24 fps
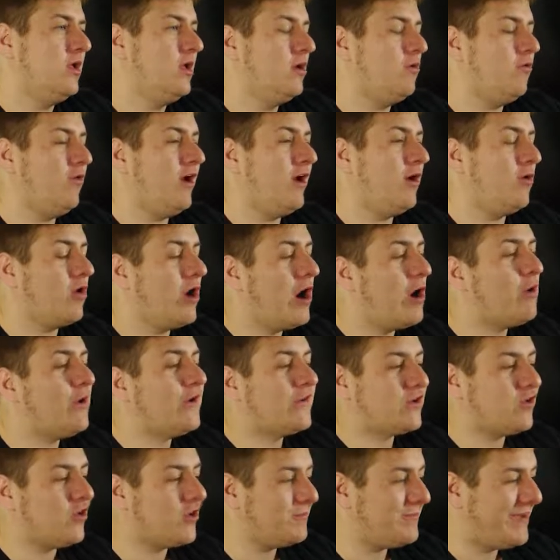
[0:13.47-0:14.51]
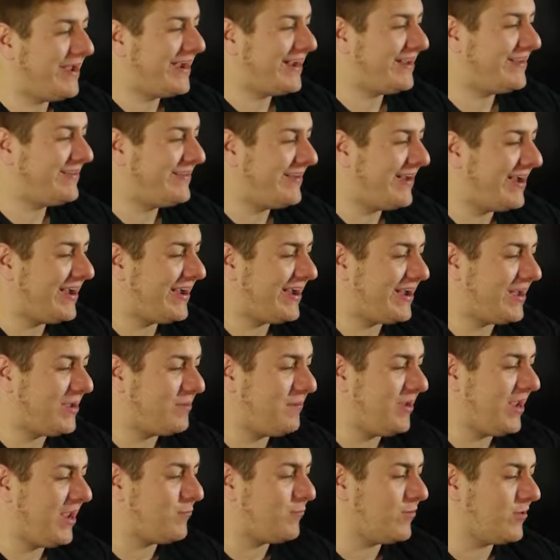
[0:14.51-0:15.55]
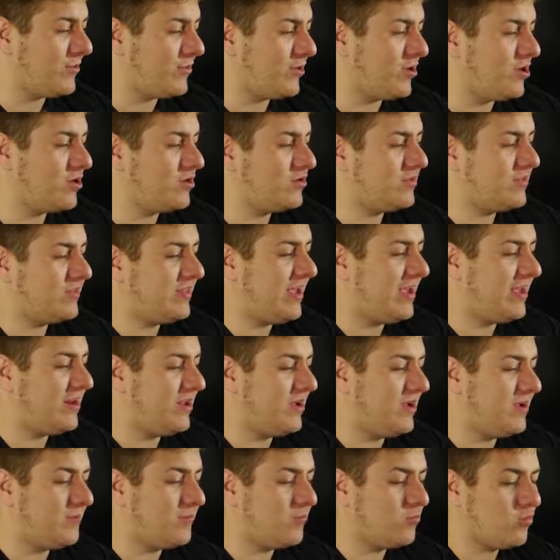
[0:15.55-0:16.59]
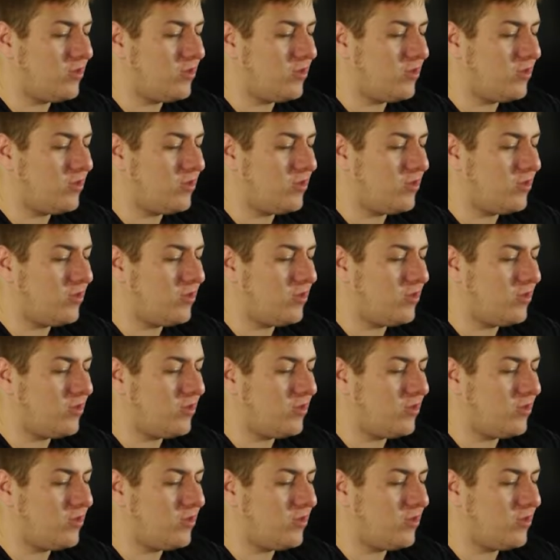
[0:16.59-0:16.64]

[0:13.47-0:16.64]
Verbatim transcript: well, we're always going back in time, and we learned that um,